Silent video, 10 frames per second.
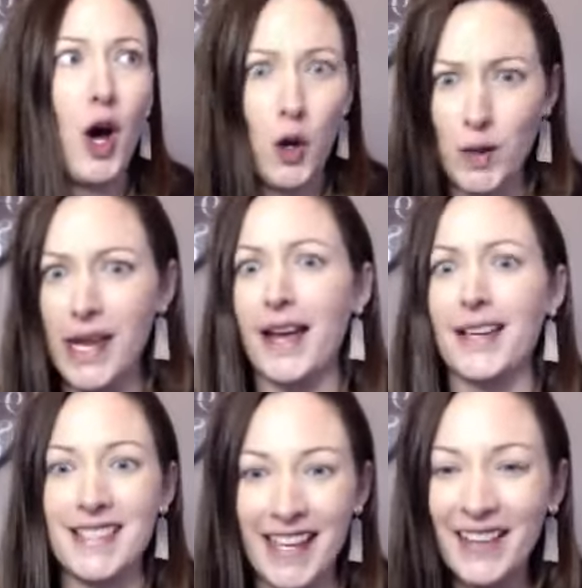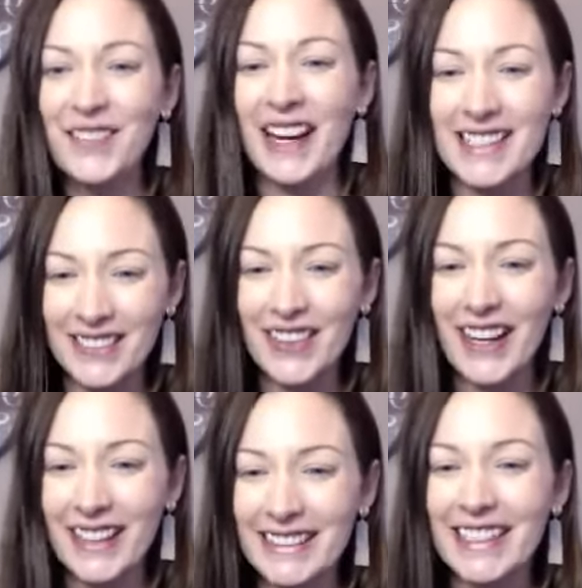oh yes,
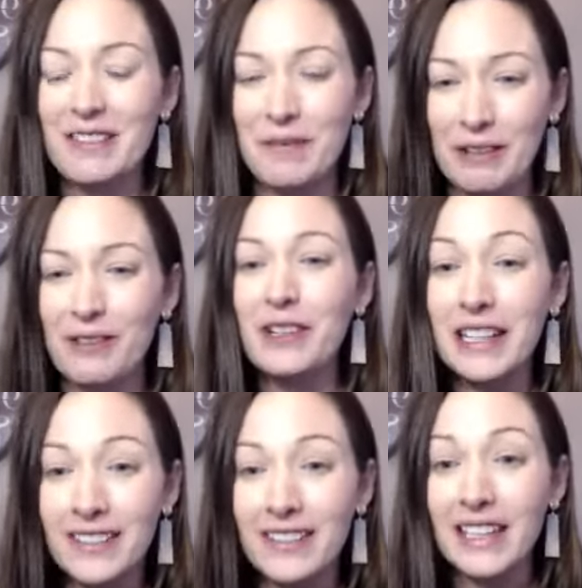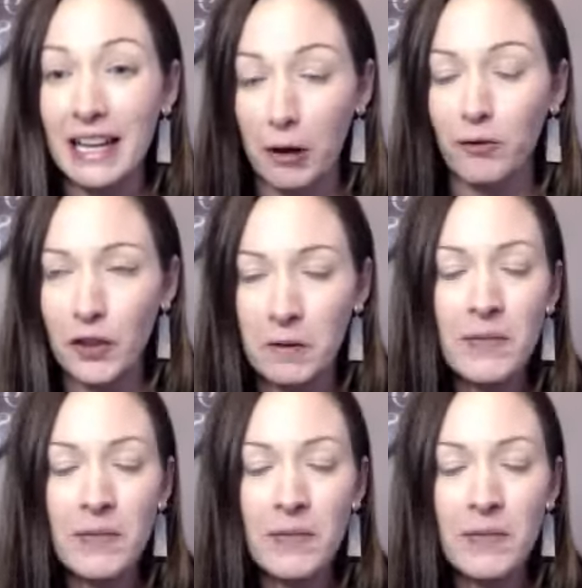pacifiers can be really, really helpful.